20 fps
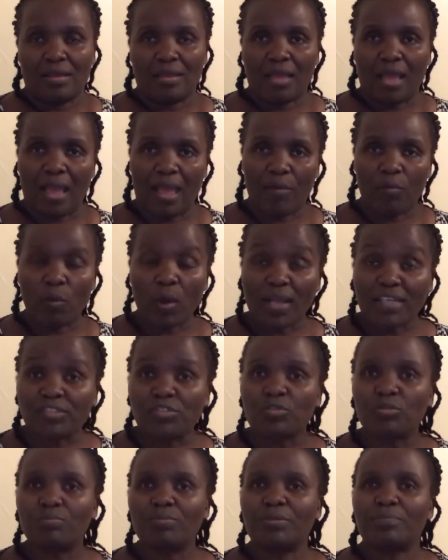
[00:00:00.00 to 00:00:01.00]
I want
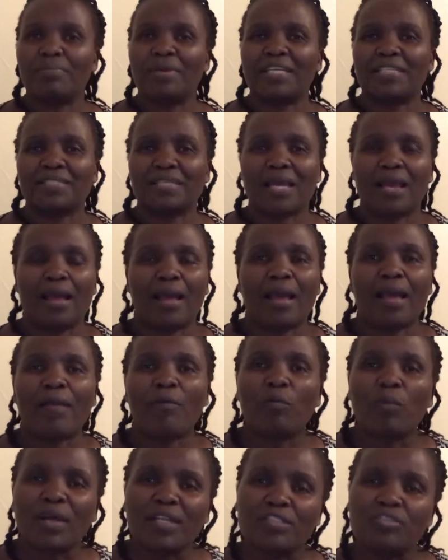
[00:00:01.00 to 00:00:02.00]
to be better. I
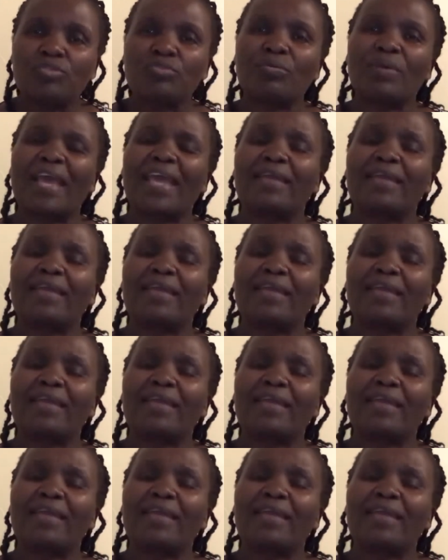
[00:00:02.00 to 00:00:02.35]
want to